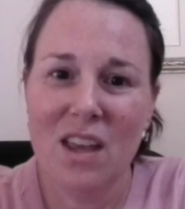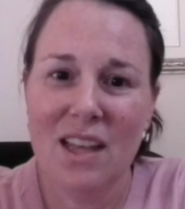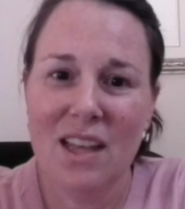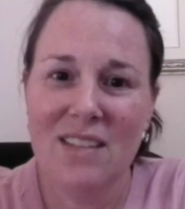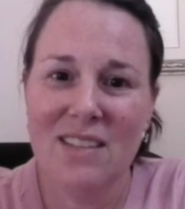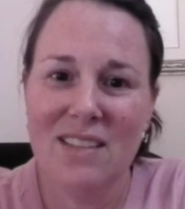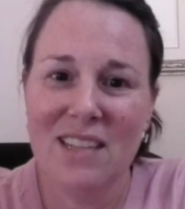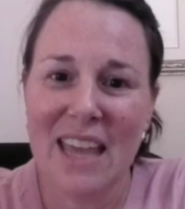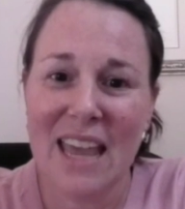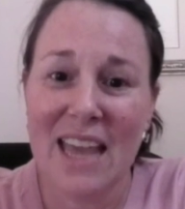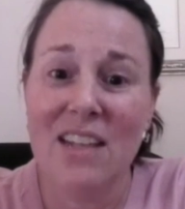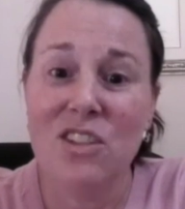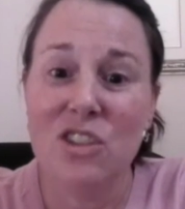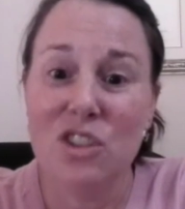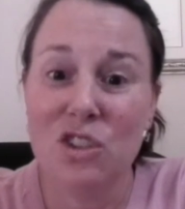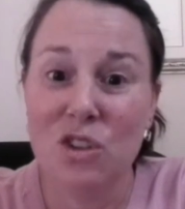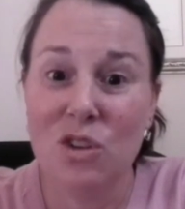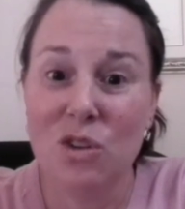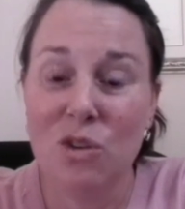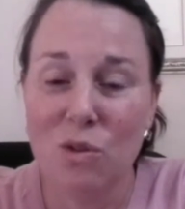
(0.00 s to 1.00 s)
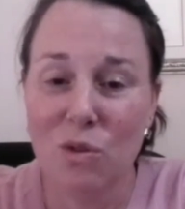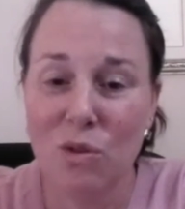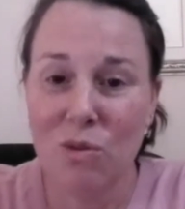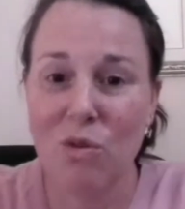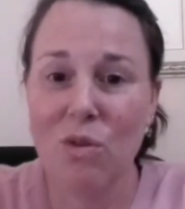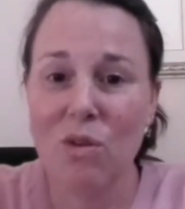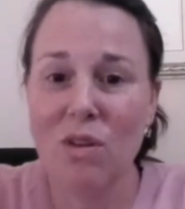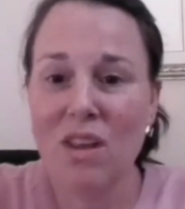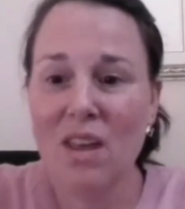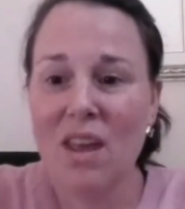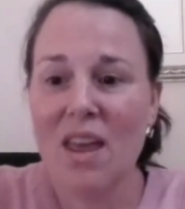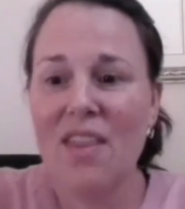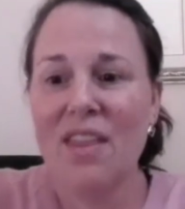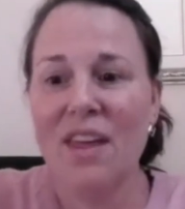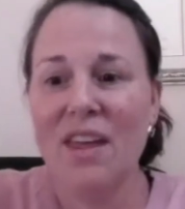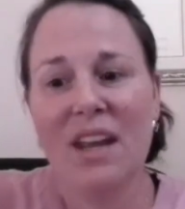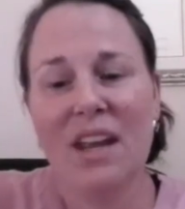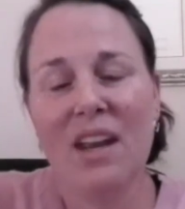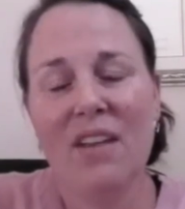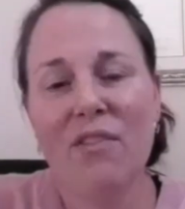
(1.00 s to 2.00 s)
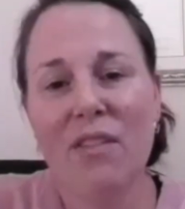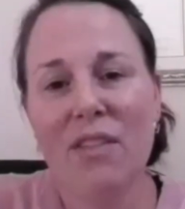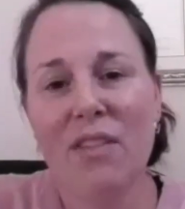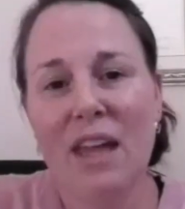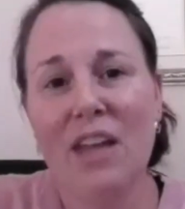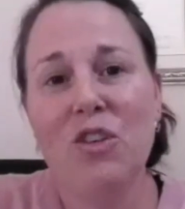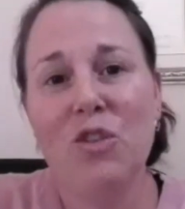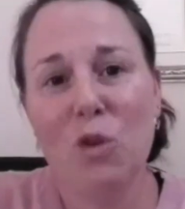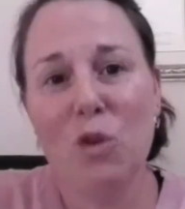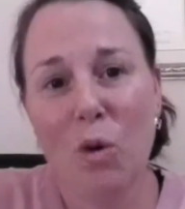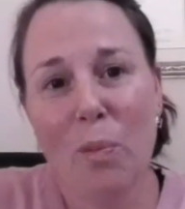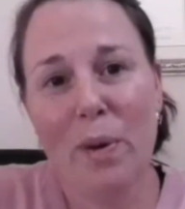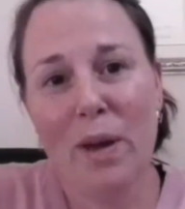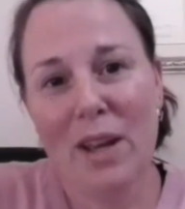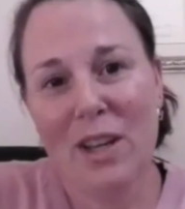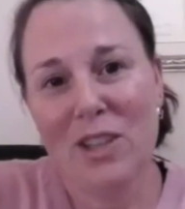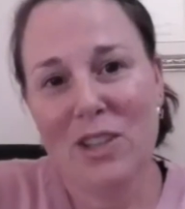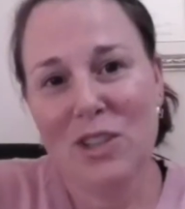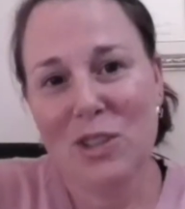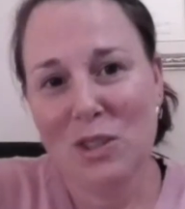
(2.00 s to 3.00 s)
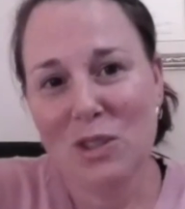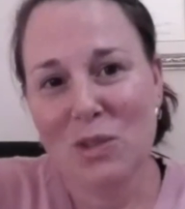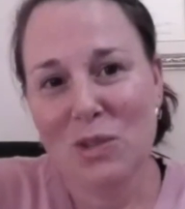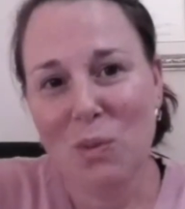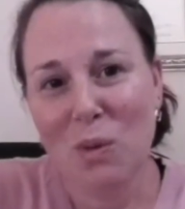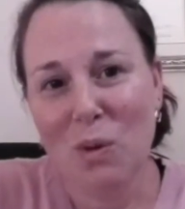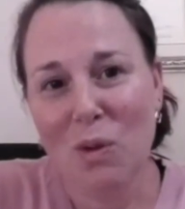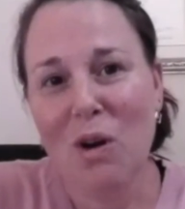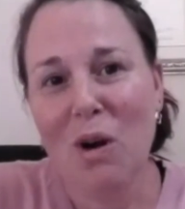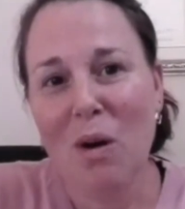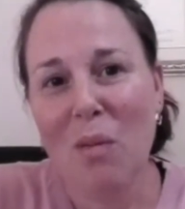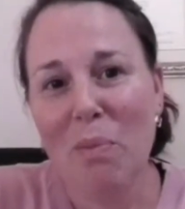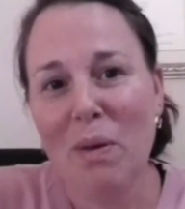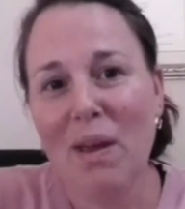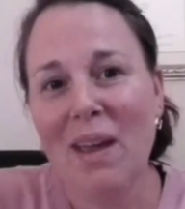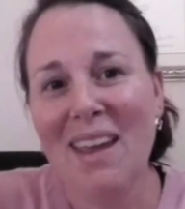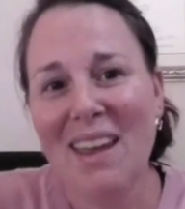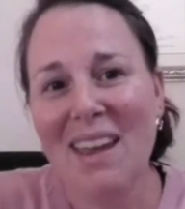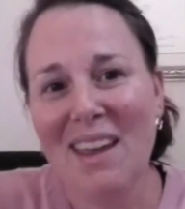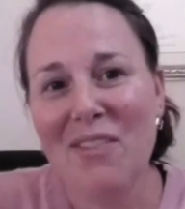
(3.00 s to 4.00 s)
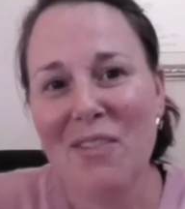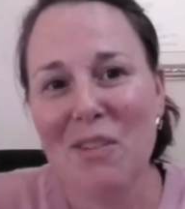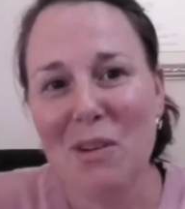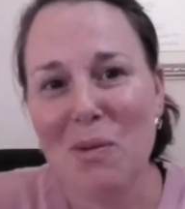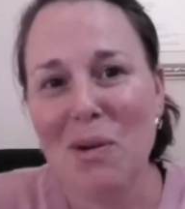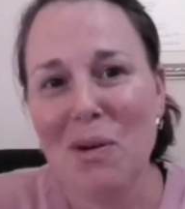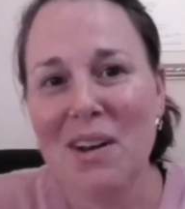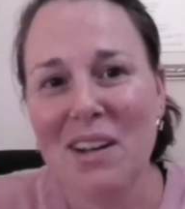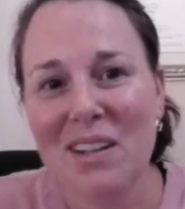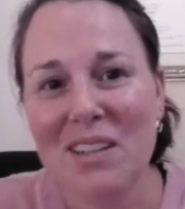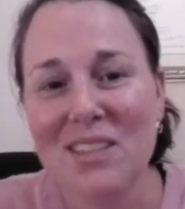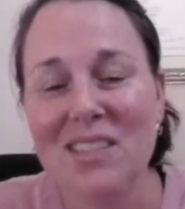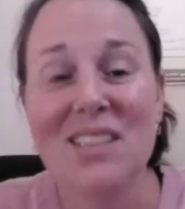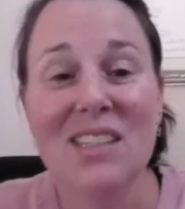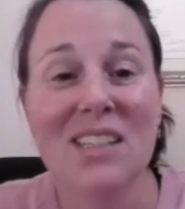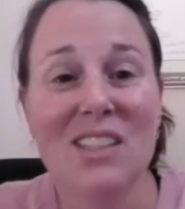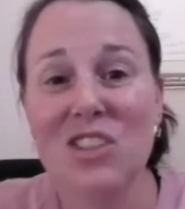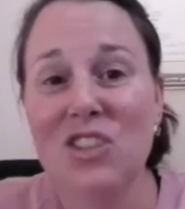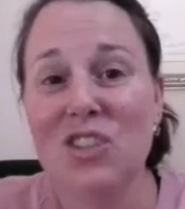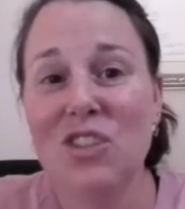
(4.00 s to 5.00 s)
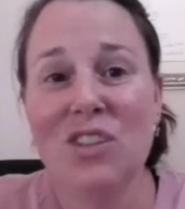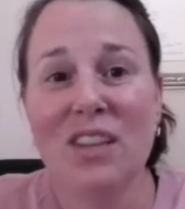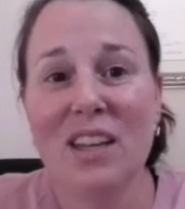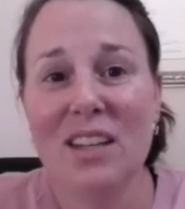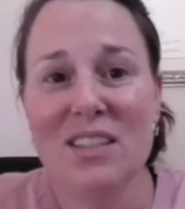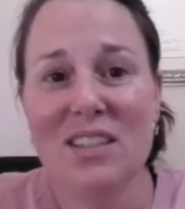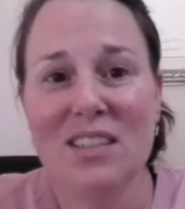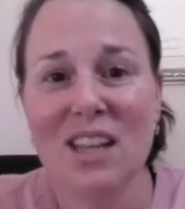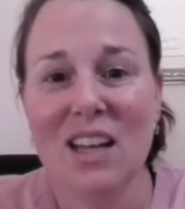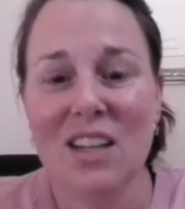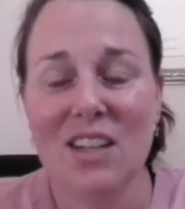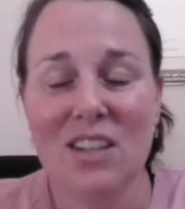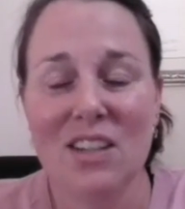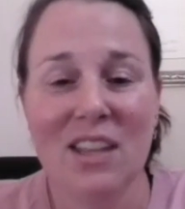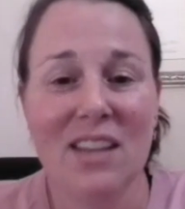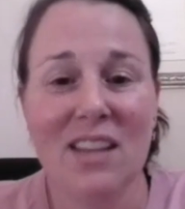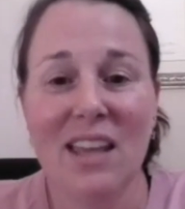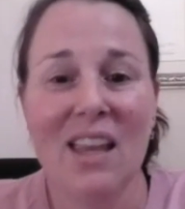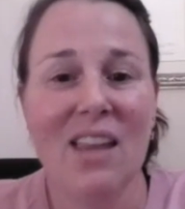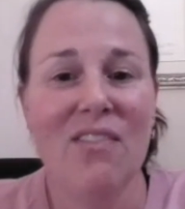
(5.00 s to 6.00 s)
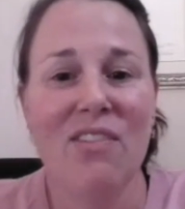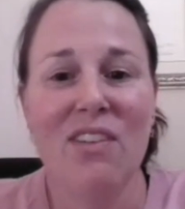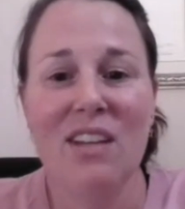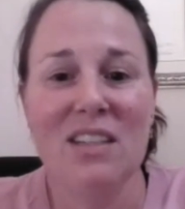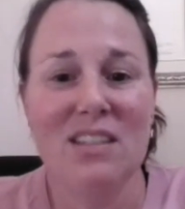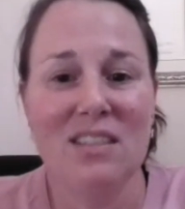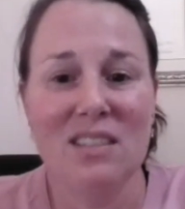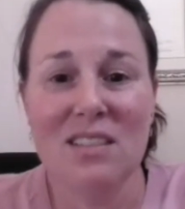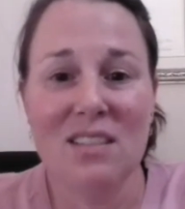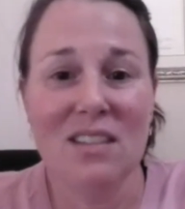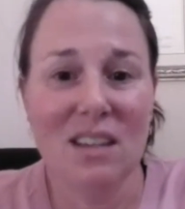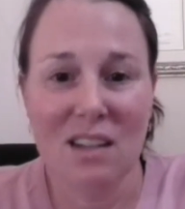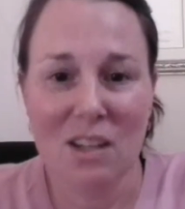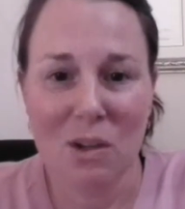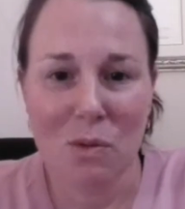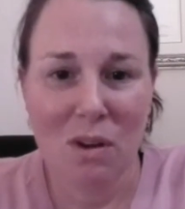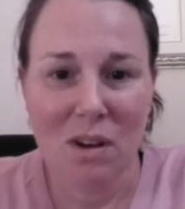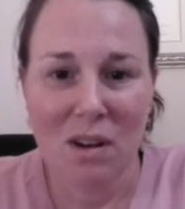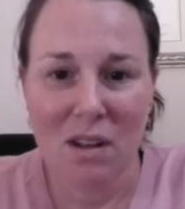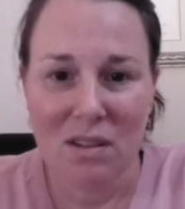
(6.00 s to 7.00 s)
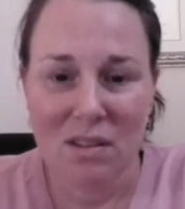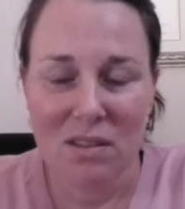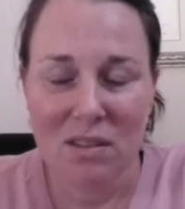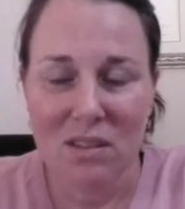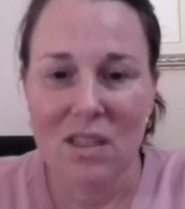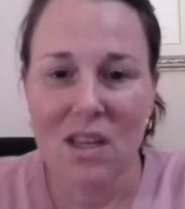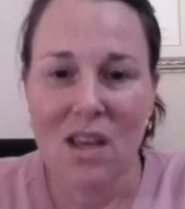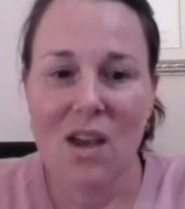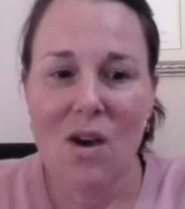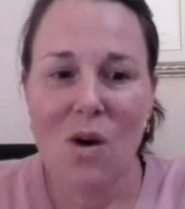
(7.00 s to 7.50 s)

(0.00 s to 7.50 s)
it's against you that your patients will compare everyone else should they decide that they ever need to see anyone else,